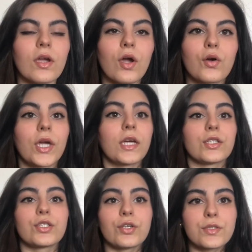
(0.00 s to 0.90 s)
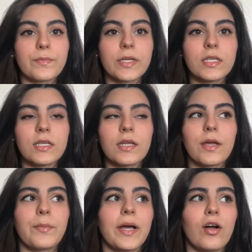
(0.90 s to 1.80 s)
Okay, so it's been
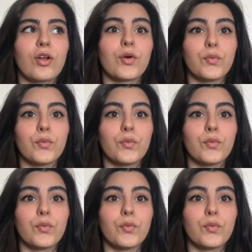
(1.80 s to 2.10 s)
about a